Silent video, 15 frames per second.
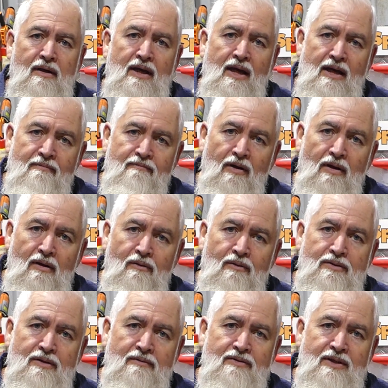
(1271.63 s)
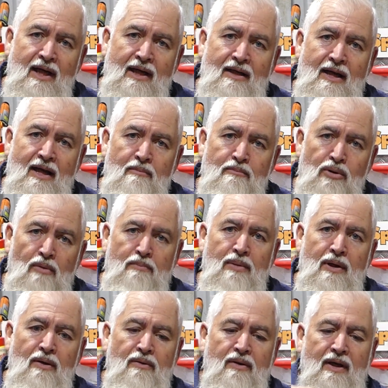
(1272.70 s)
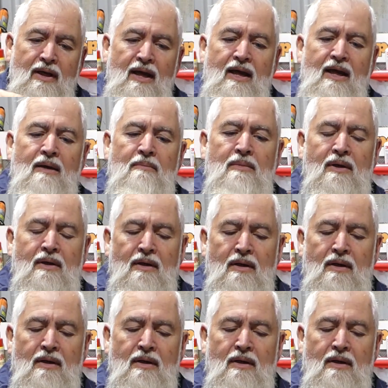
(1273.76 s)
cam followers have sat down properly on the cam.